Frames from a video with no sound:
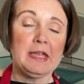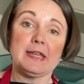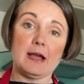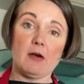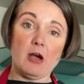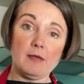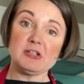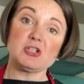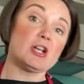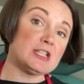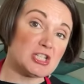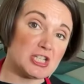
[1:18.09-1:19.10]
Now, I'm a
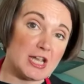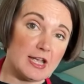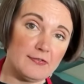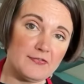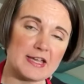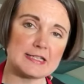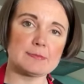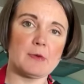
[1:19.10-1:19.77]
trained chef. That's my